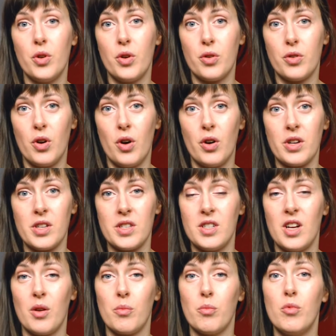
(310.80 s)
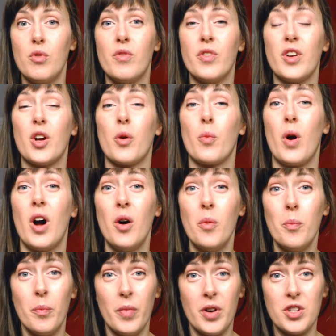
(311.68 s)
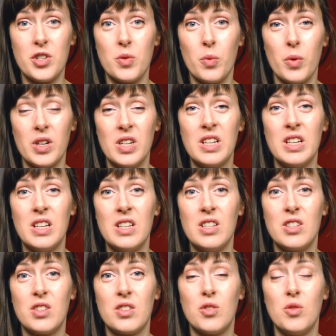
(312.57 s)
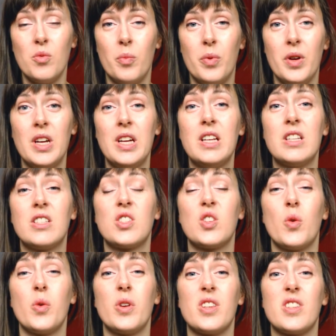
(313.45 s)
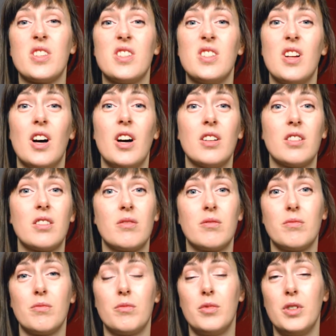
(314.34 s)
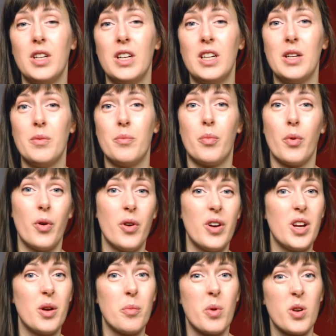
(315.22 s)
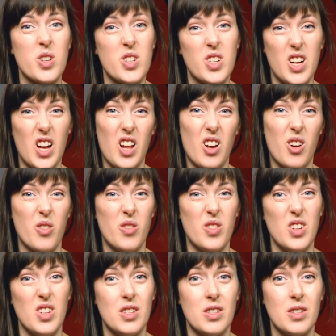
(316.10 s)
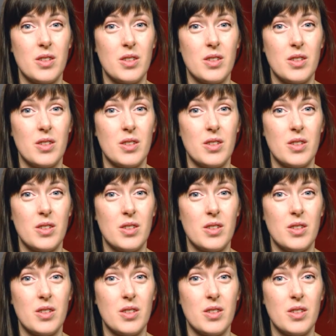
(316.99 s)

your dog is not moving around much when he's too big, so he's not really burning much calories.